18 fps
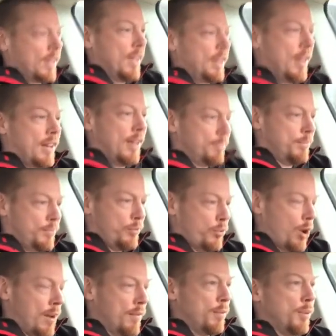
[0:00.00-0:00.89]
and I'm
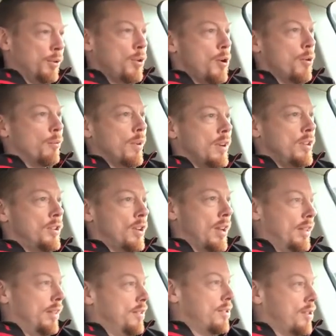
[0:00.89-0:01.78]
driving with no
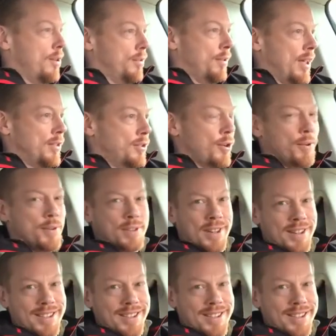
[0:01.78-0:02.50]
regen, so that's always